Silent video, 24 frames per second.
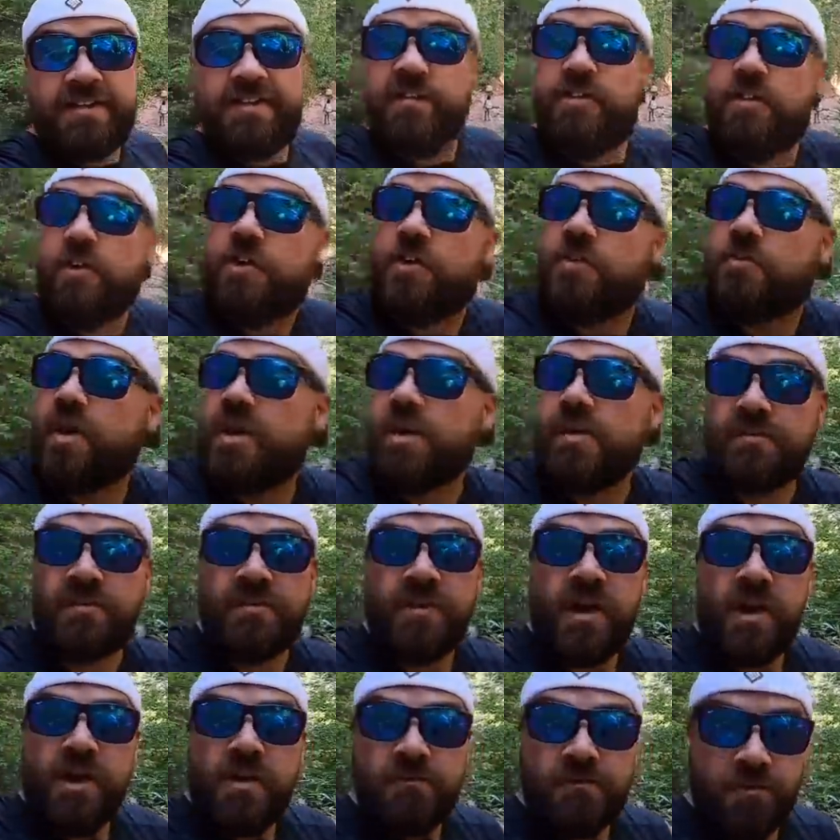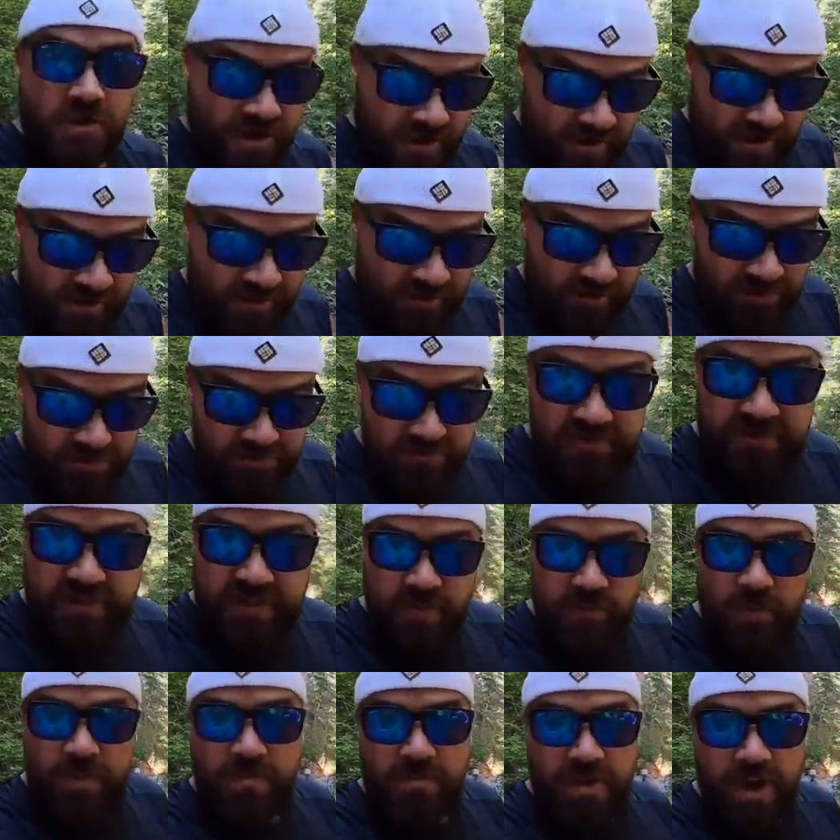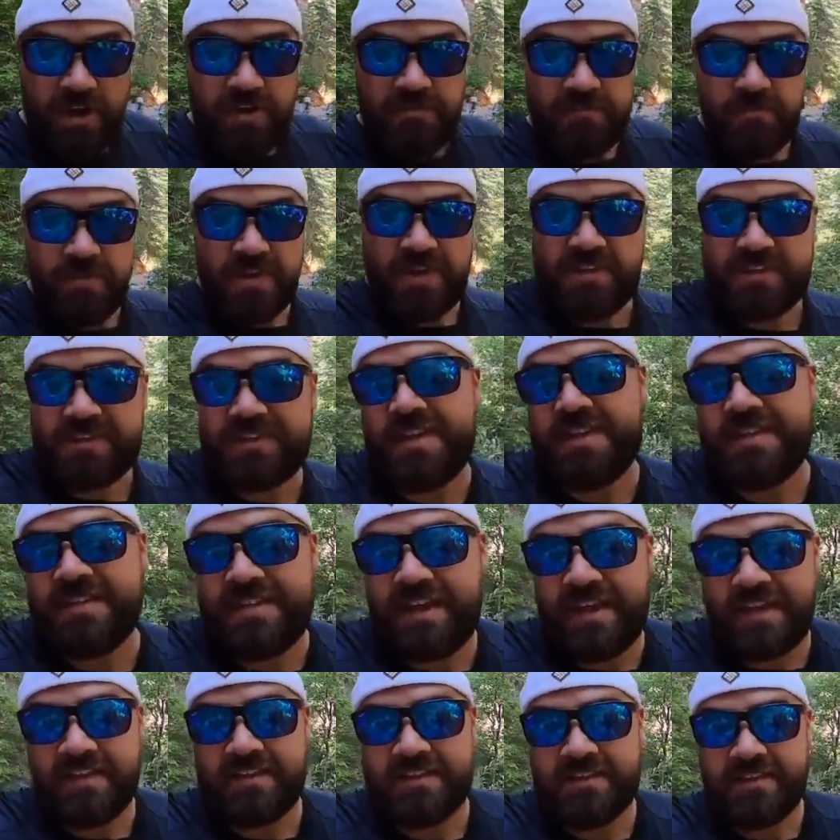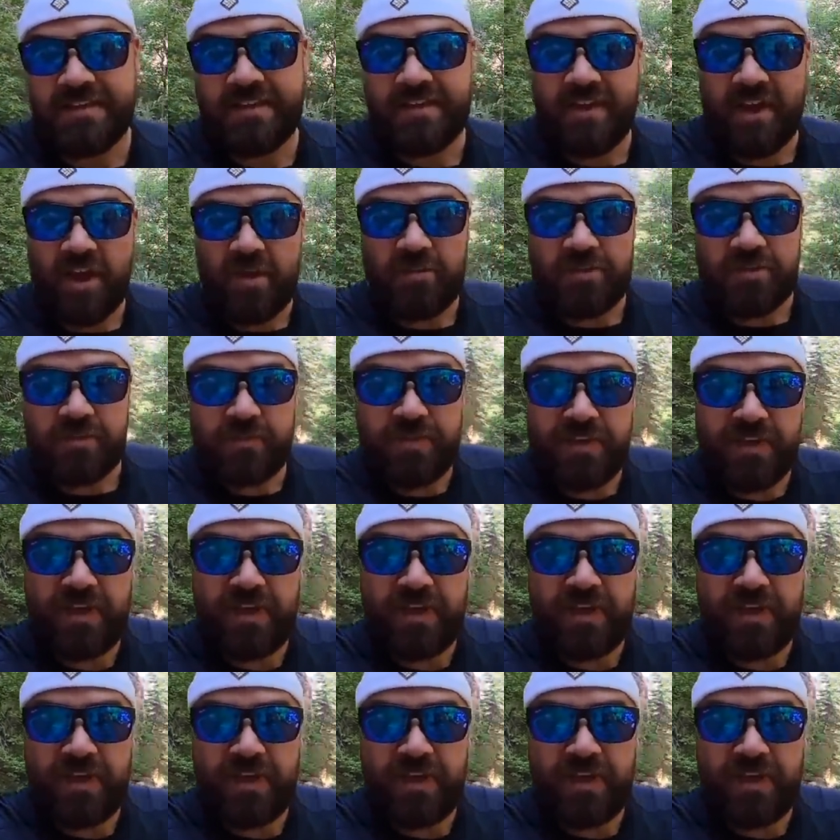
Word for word: us and look around for any clues that we might have missed and tell us in the comments